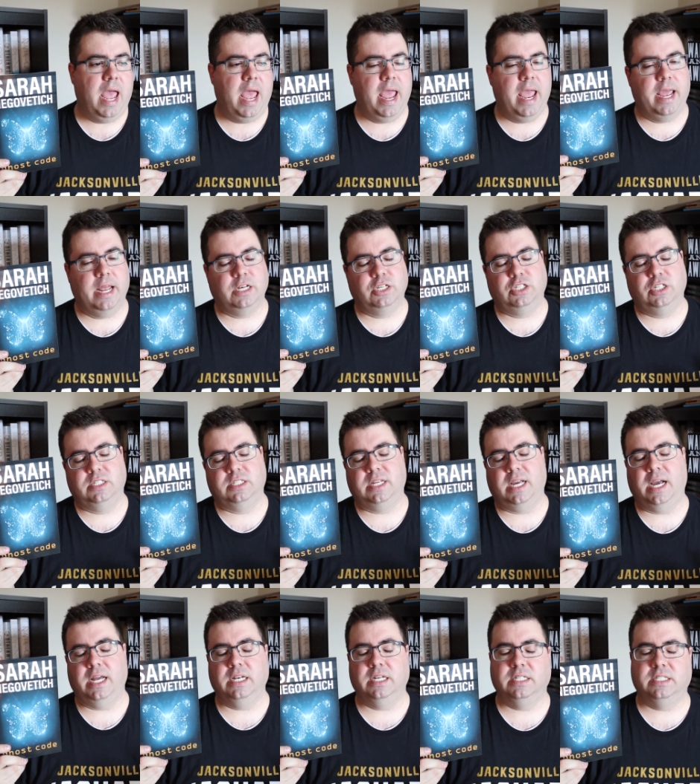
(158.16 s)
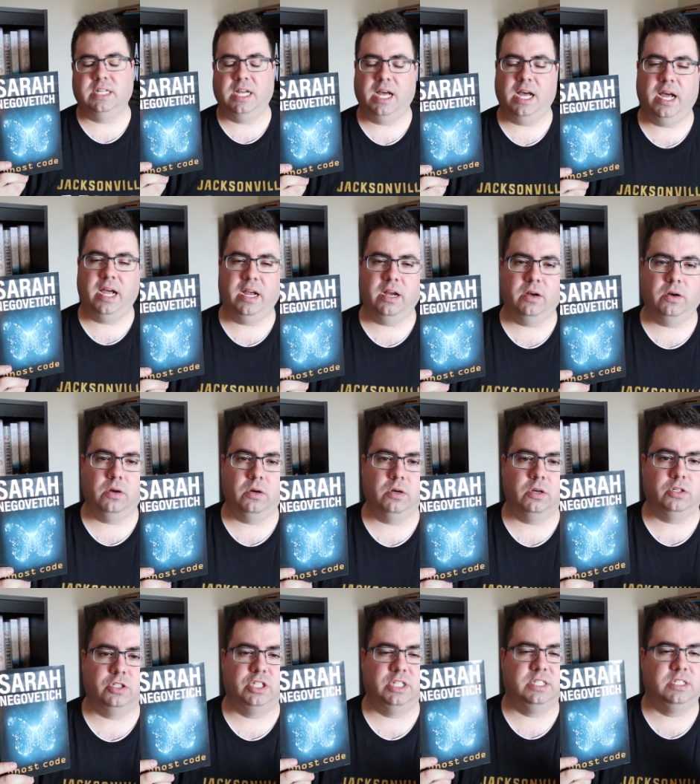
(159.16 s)
and she's kind of
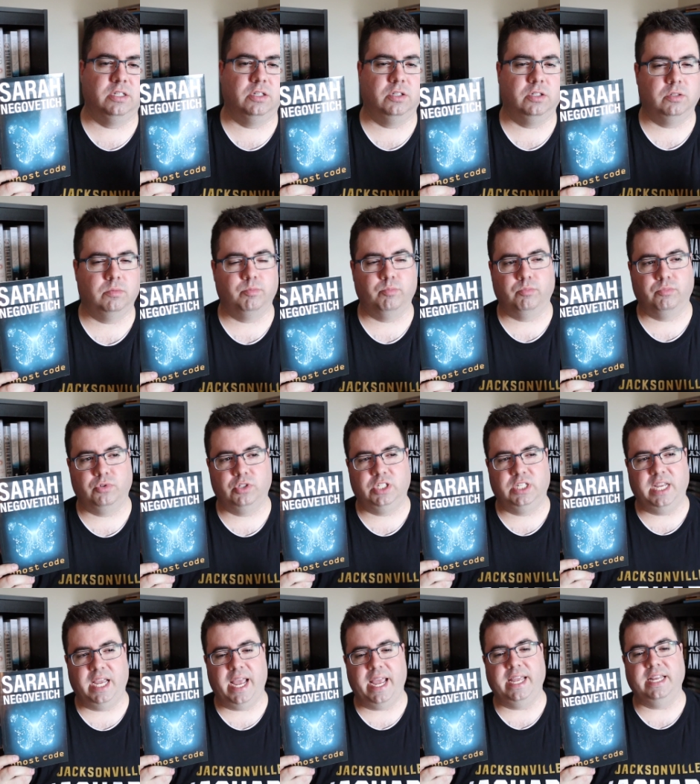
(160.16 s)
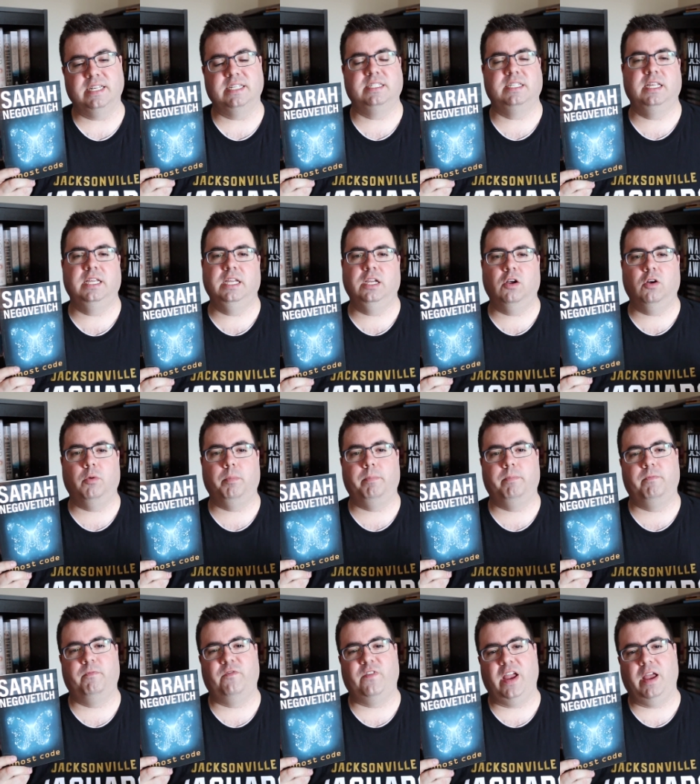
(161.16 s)
tired. She's She hates seeing her
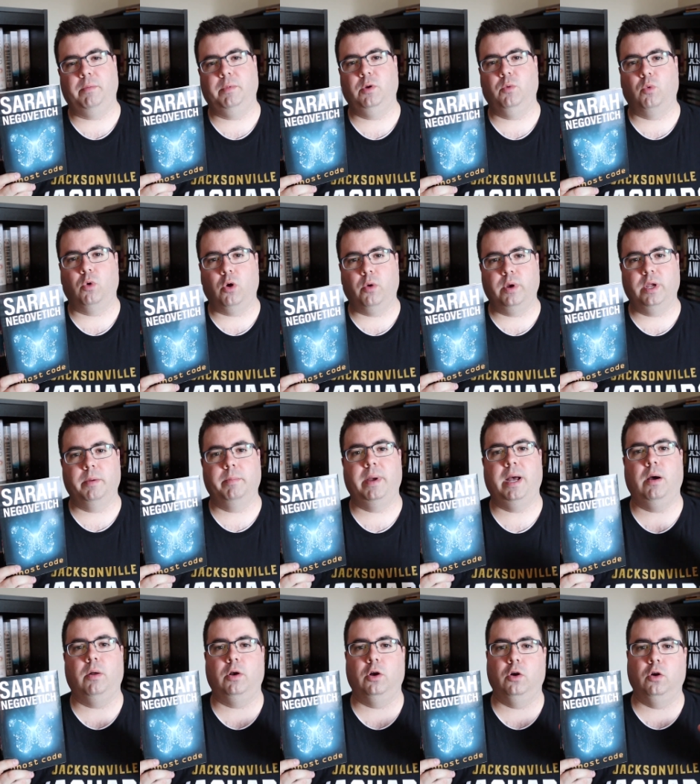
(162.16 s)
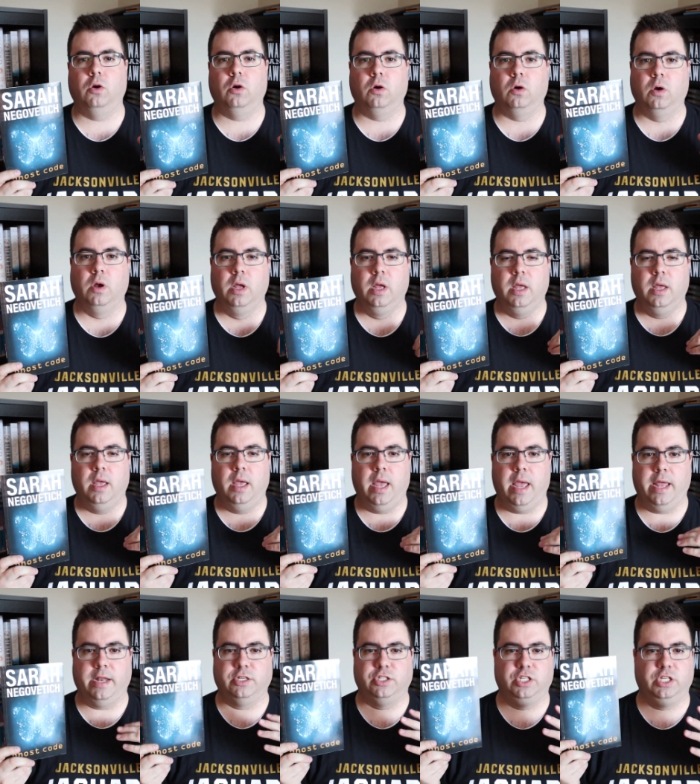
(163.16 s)
family worry about her
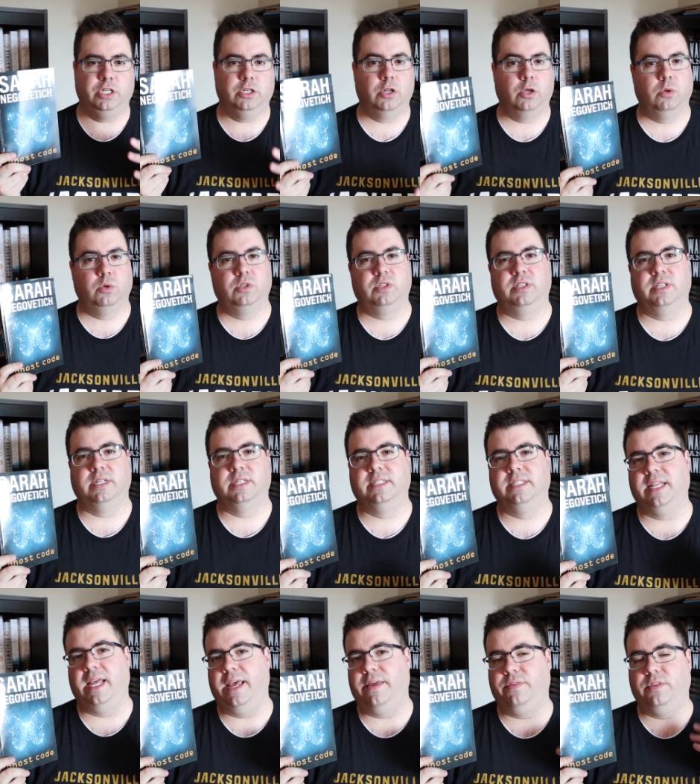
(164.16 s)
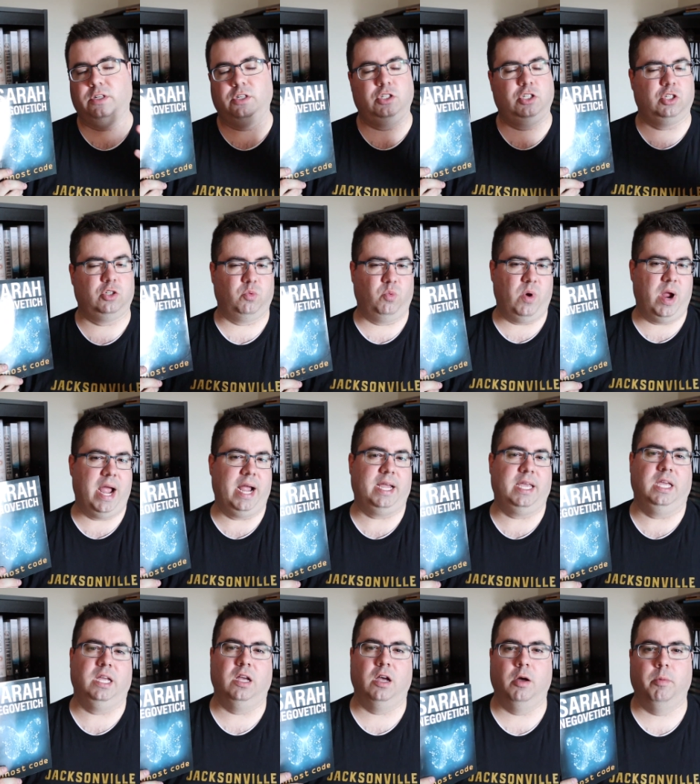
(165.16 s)
and she knows the debt that's just
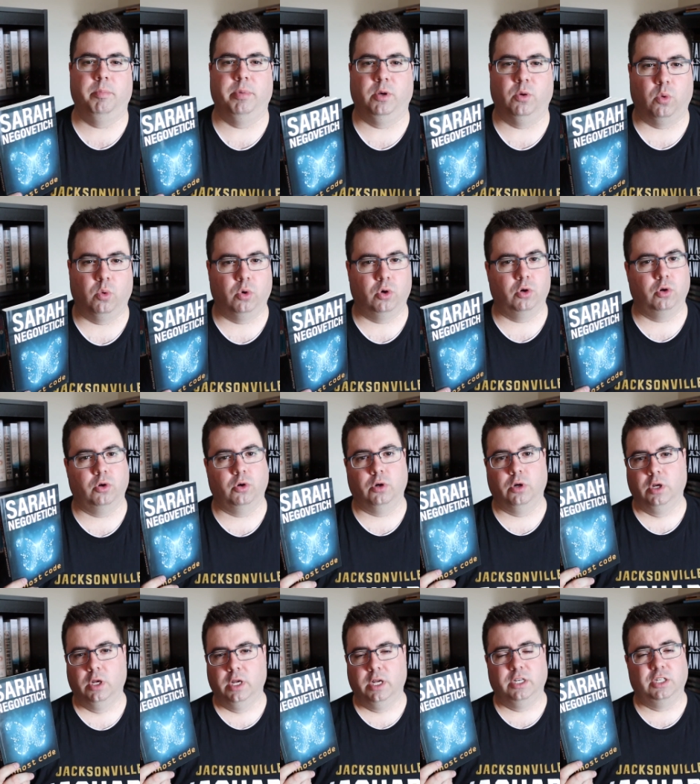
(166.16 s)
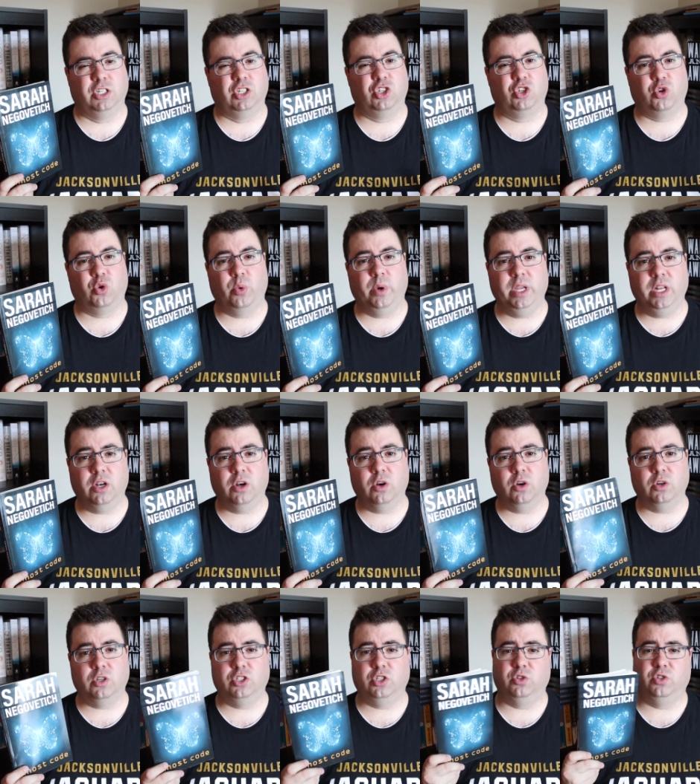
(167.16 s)
racking up in order to treat
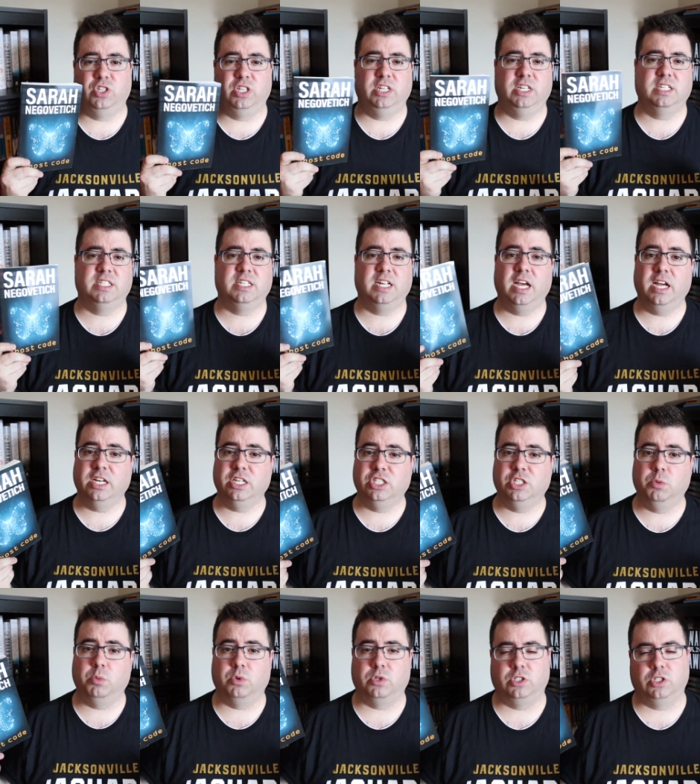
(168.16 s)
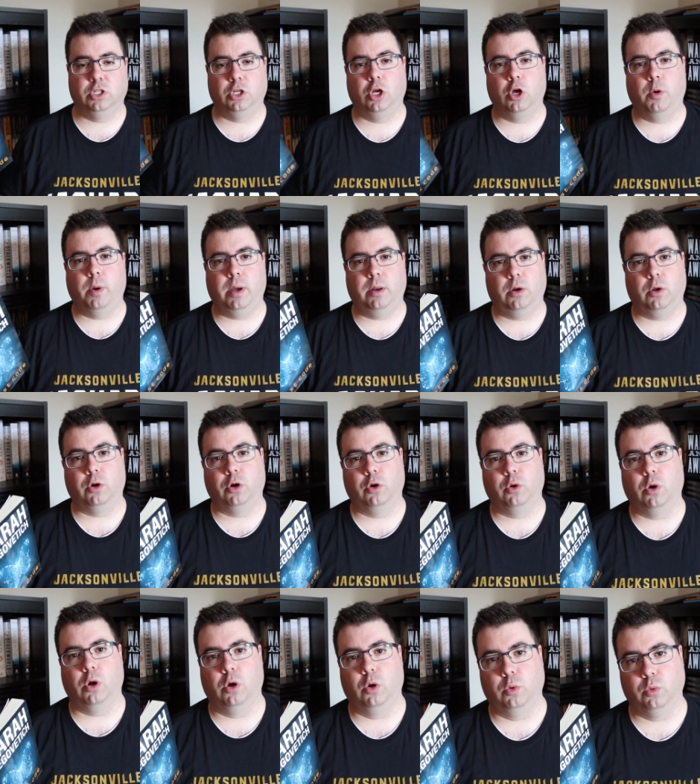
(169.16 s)
her, so she decides she wants to go out on
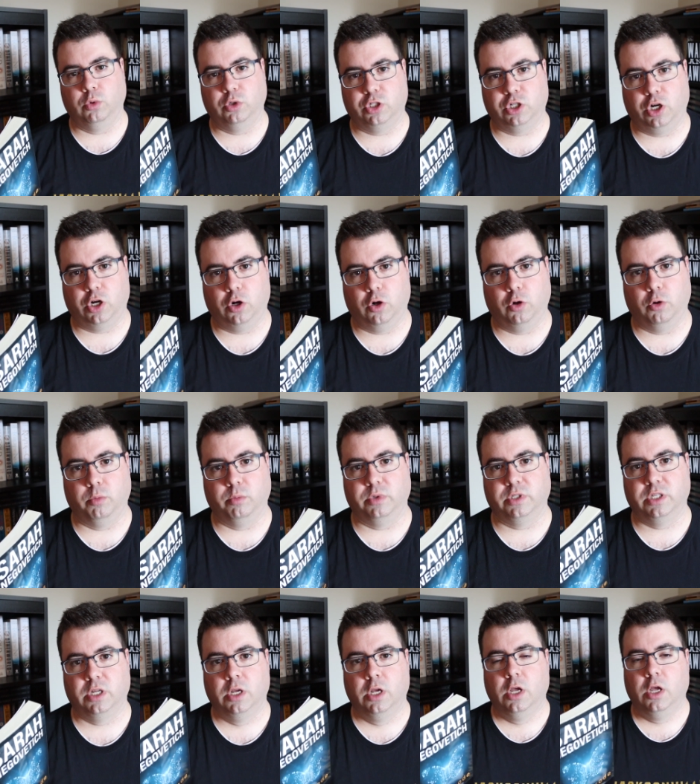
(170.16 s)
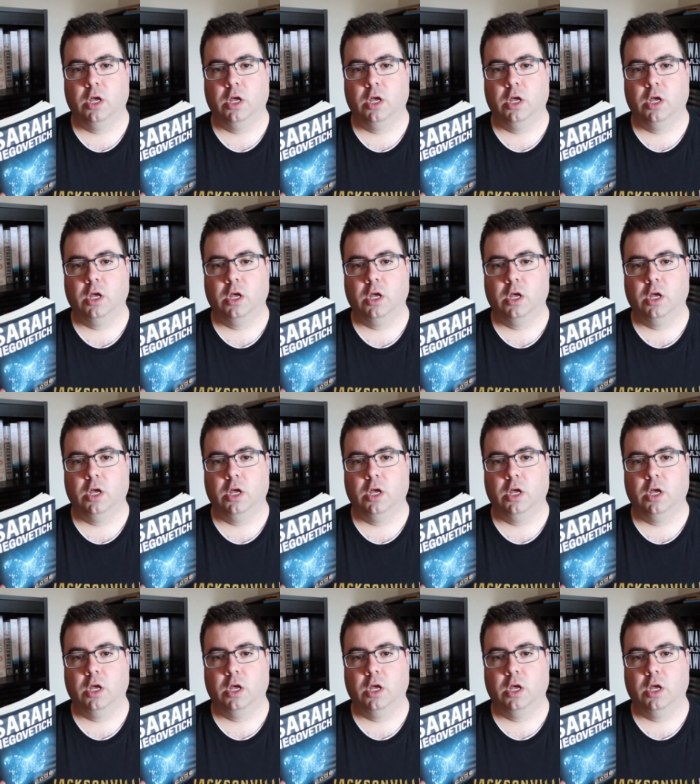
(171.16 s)
her own terms.